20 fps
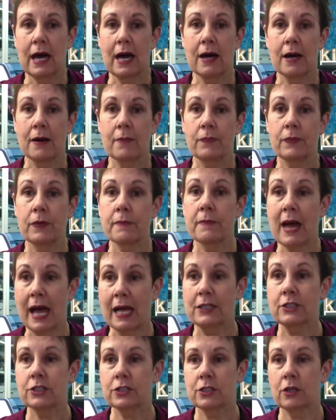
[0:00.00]
Um, the
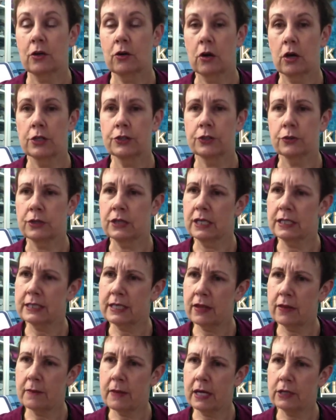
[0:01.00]
mats are also, did I
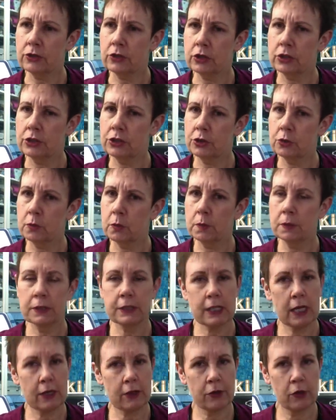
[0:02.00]
say the mats are consumables?
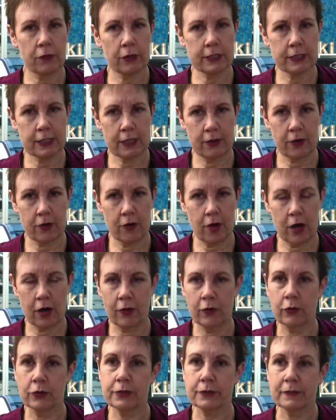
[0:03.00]
I don't know if I said that or not
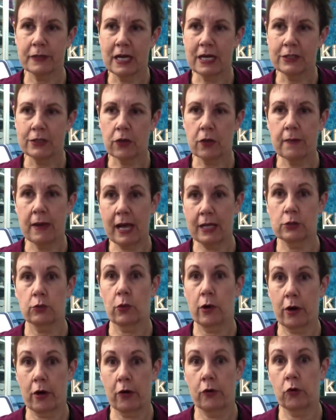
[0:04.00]
on those. So the mats
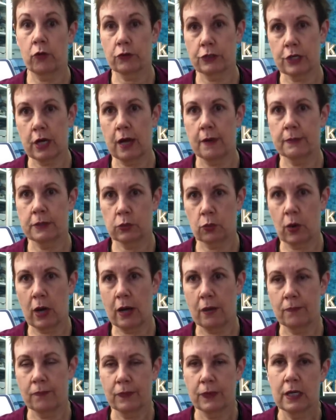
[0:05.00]
wear out over time as
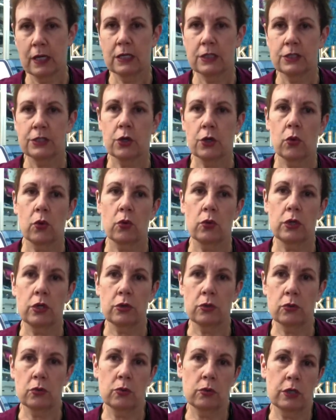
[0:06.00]
well. So
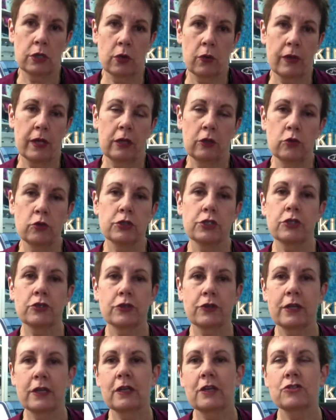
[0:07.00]
you, you know, they lose their,
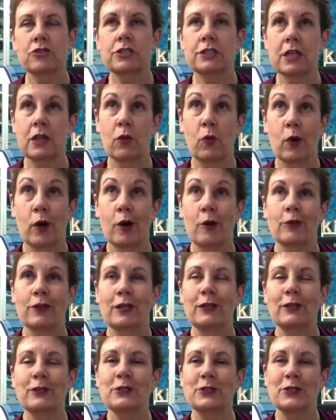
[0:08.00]
they, I shouldn't say they wear out, they
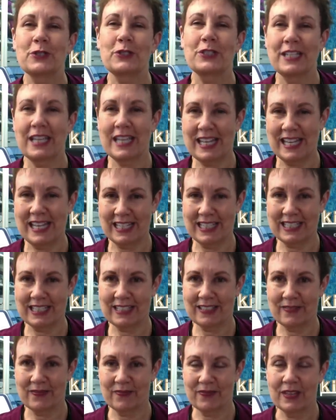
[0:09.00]
lose their
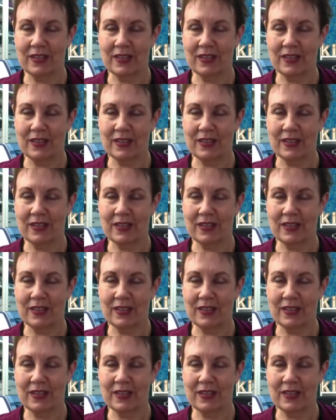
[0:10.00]
stickiness.